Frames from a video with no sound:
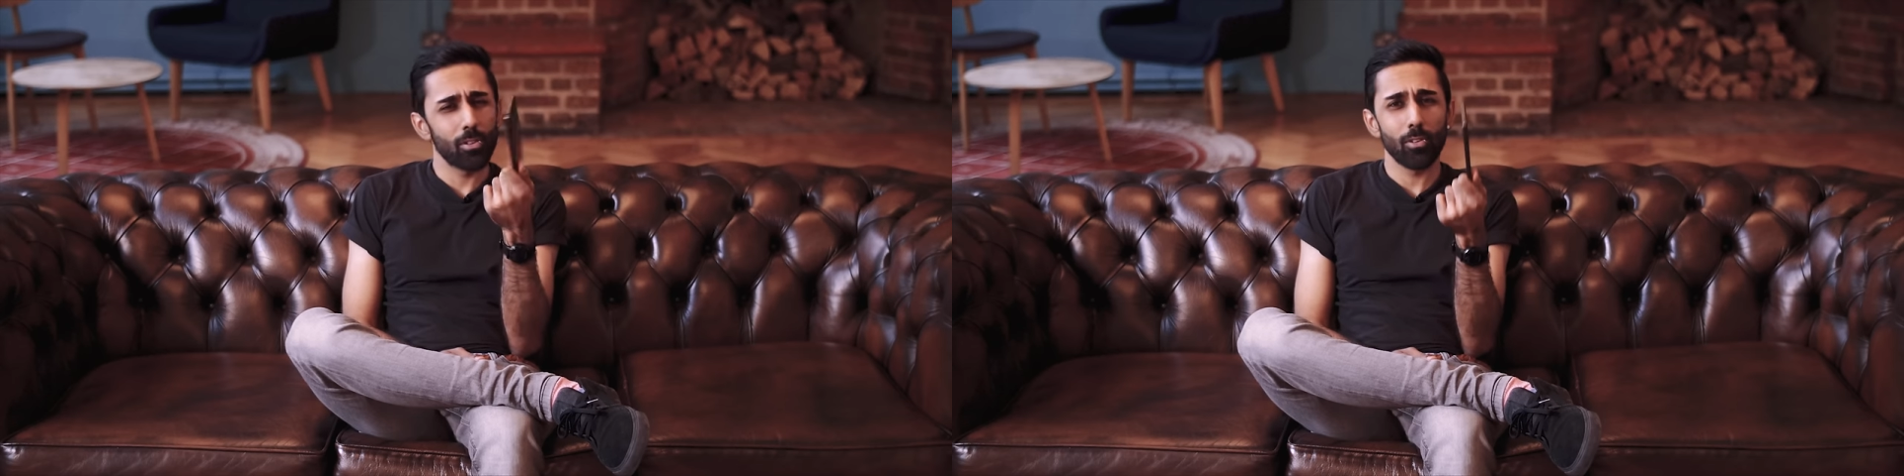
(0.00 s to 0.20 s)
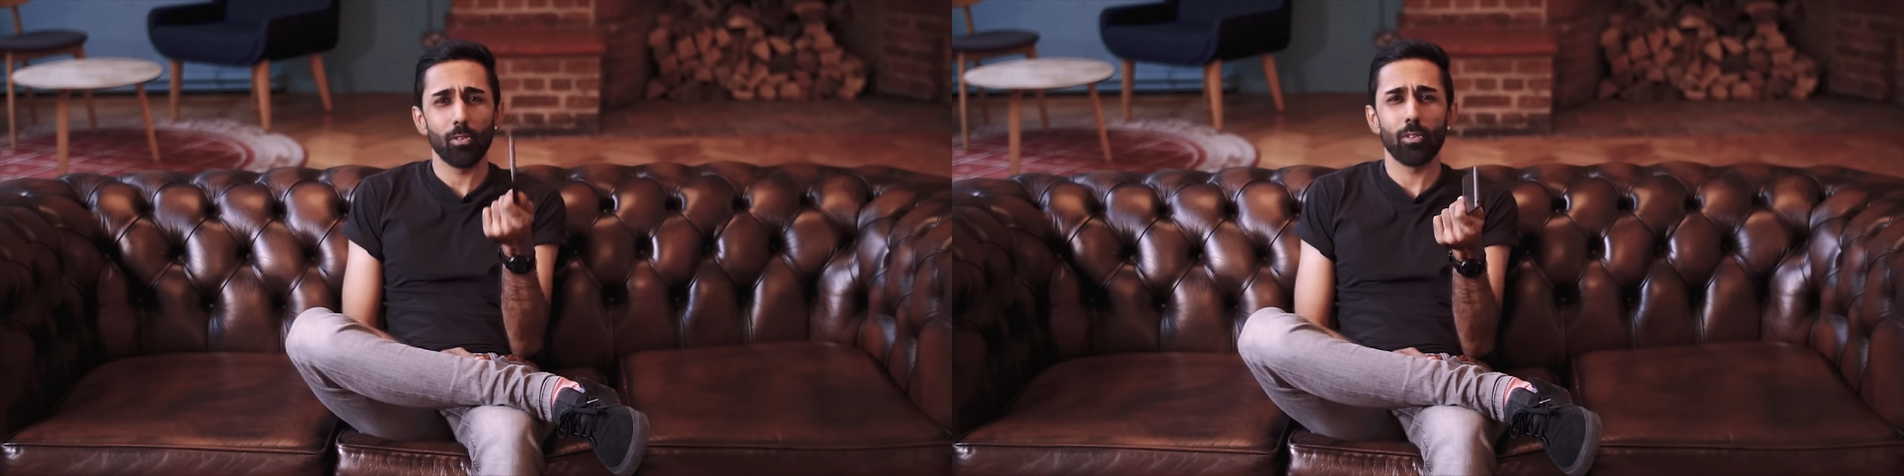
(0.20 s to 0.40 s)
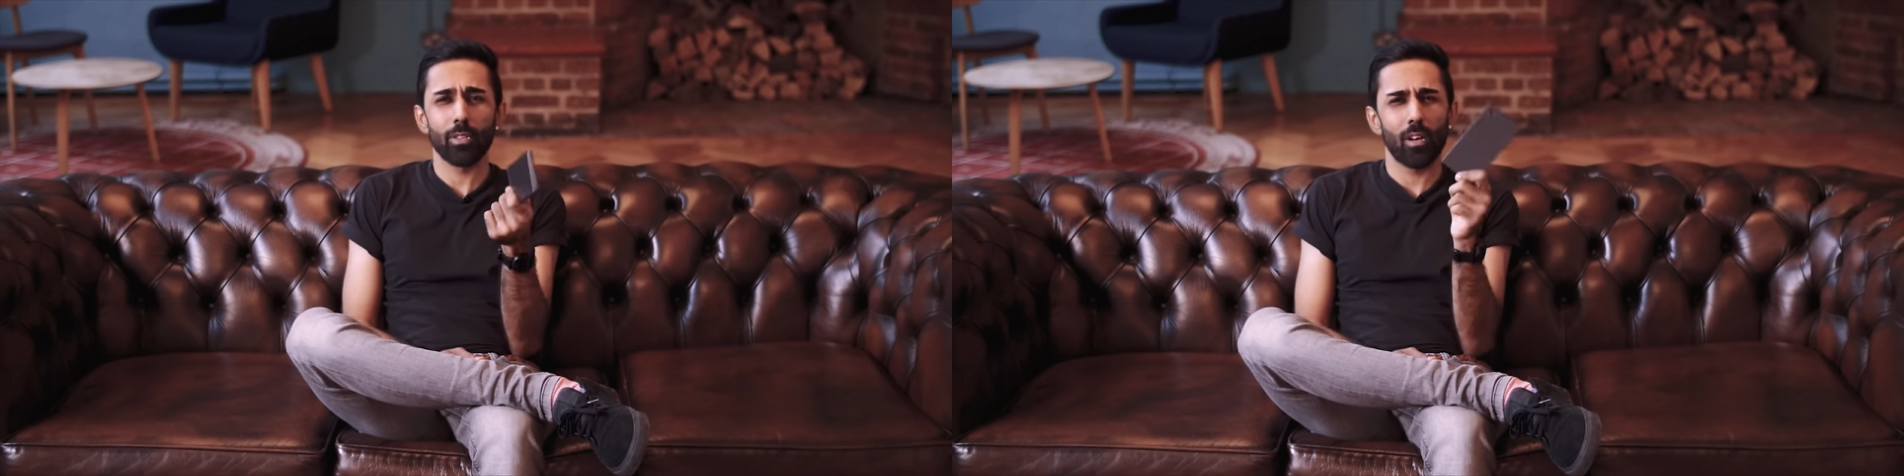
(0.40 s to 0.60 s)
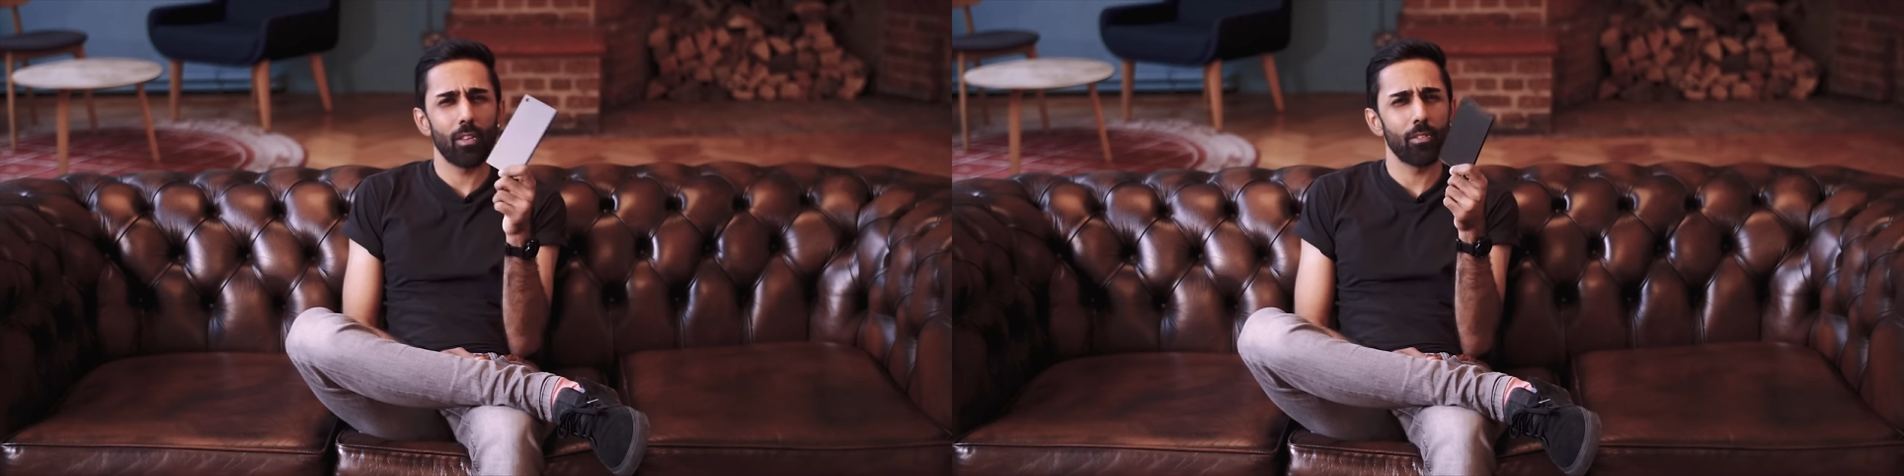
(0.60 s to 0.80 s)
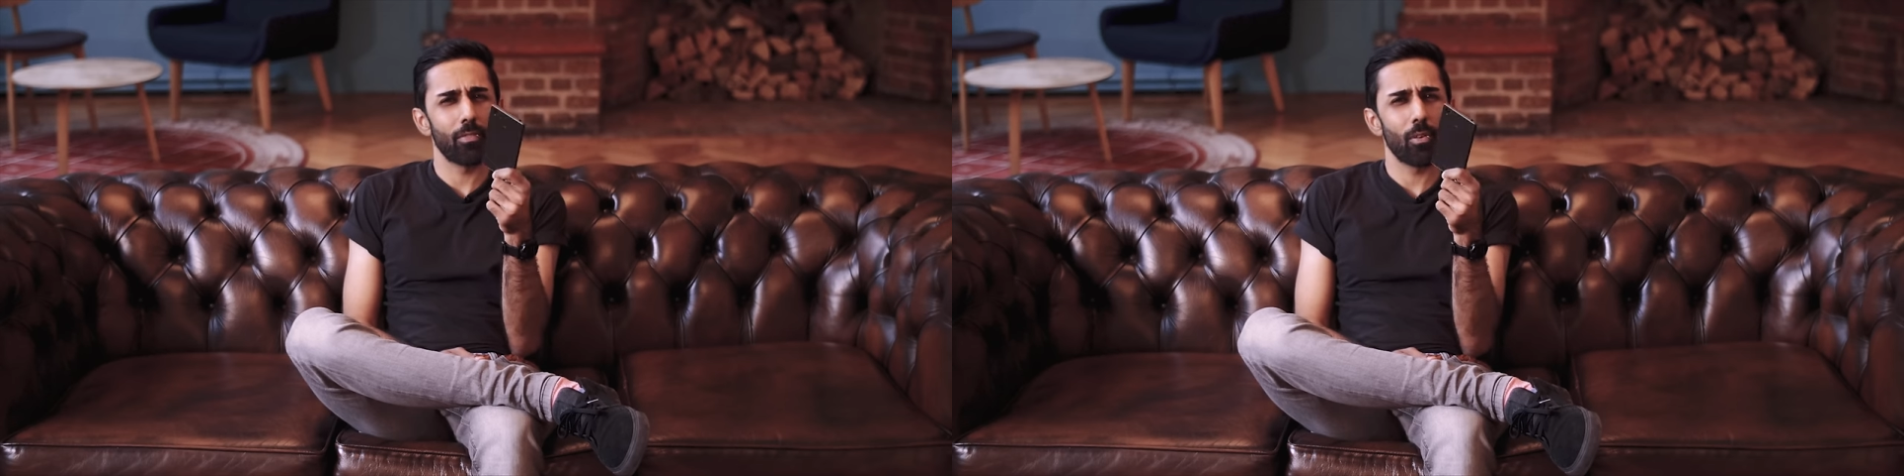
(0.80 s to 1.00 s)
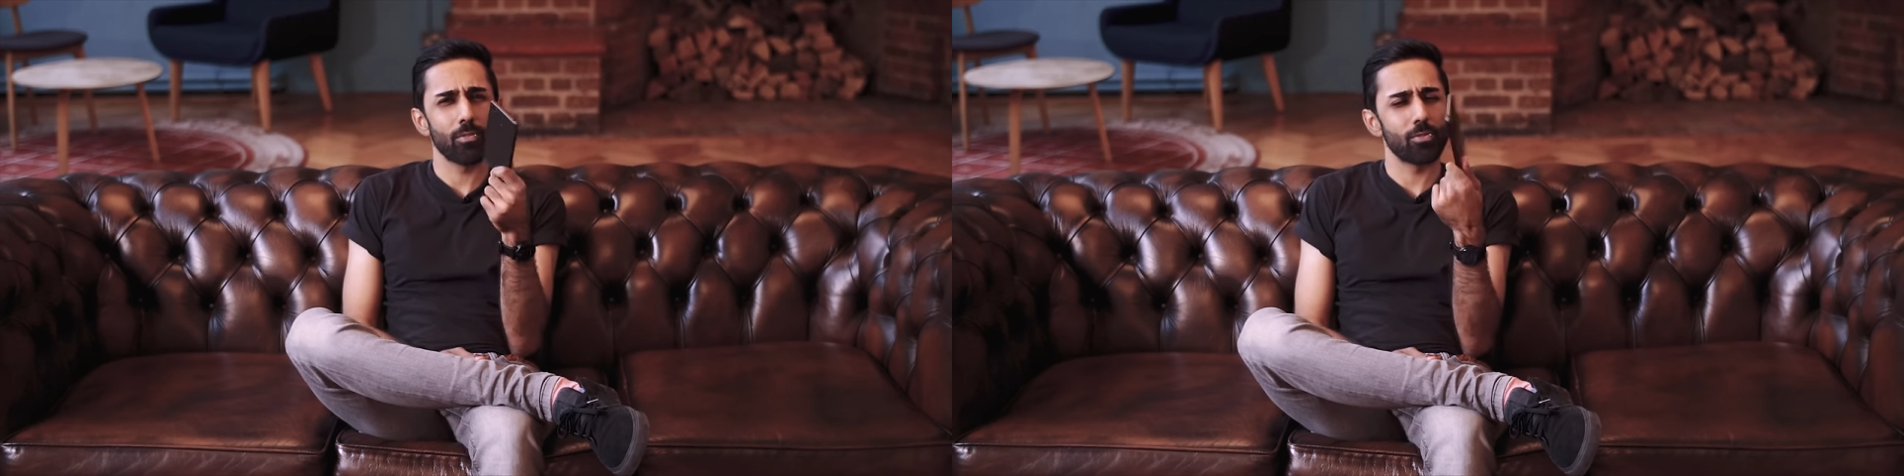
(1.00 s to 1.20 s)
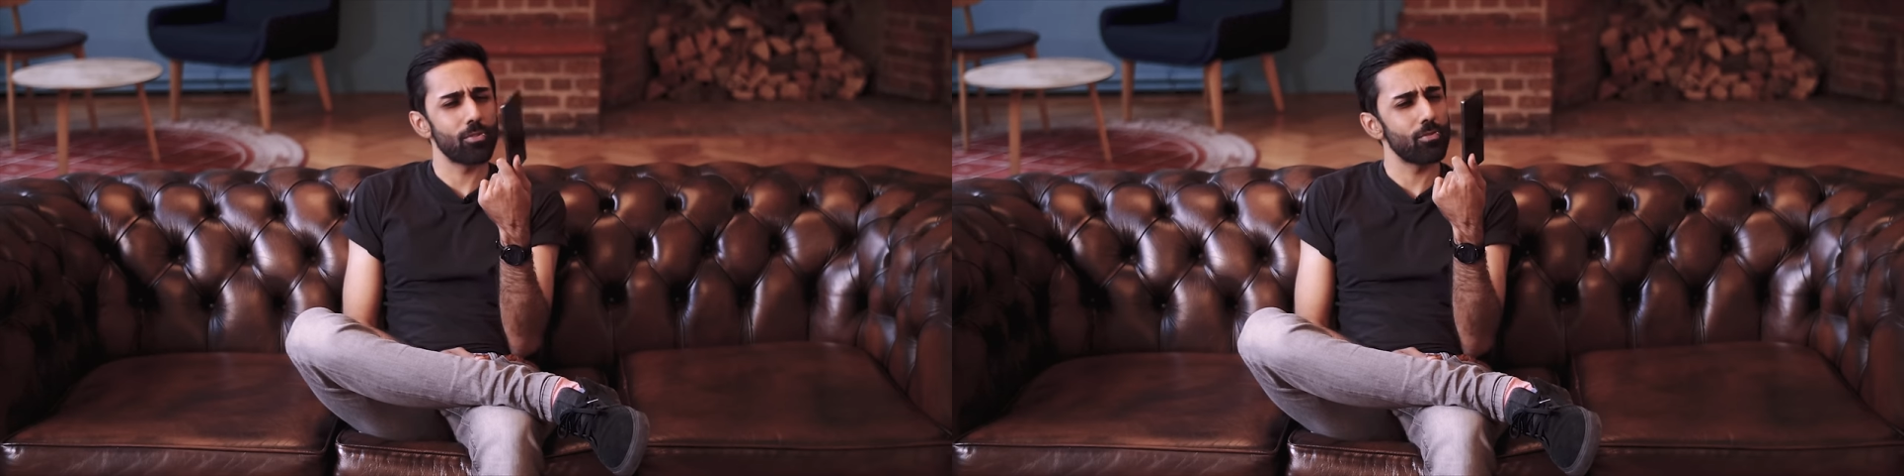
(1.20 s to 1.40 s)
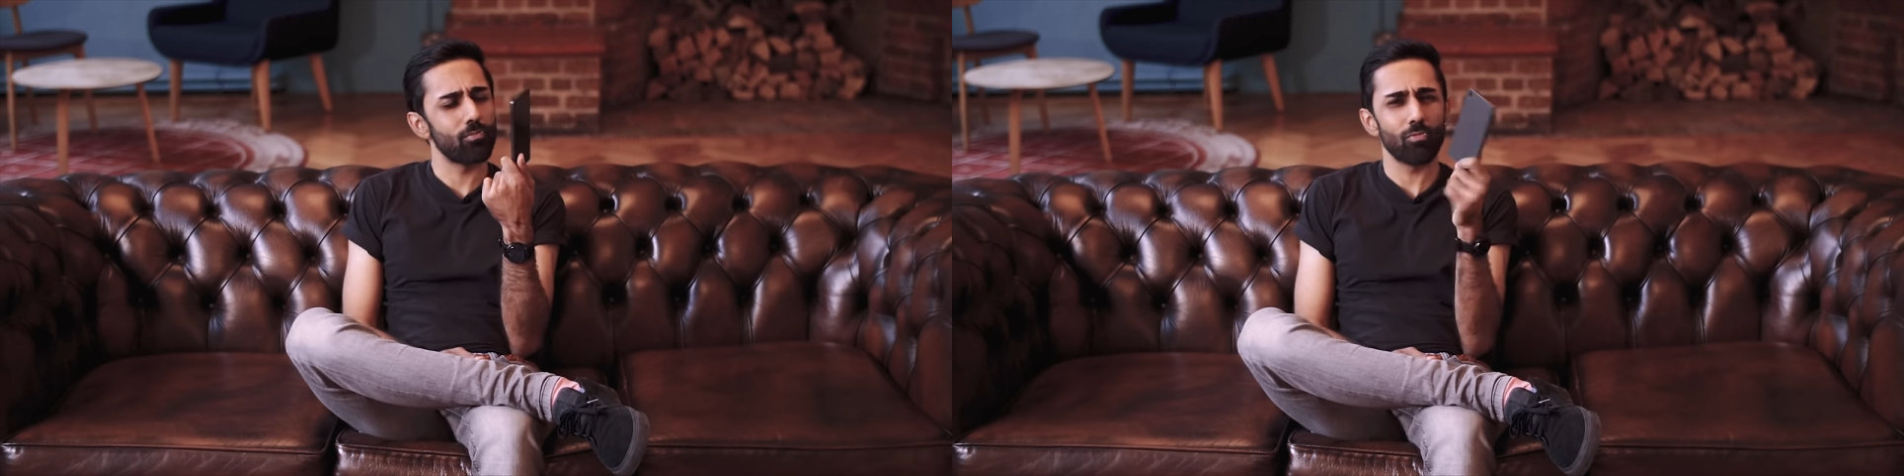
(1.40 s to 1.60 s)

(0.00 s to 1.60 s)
allure that other phones just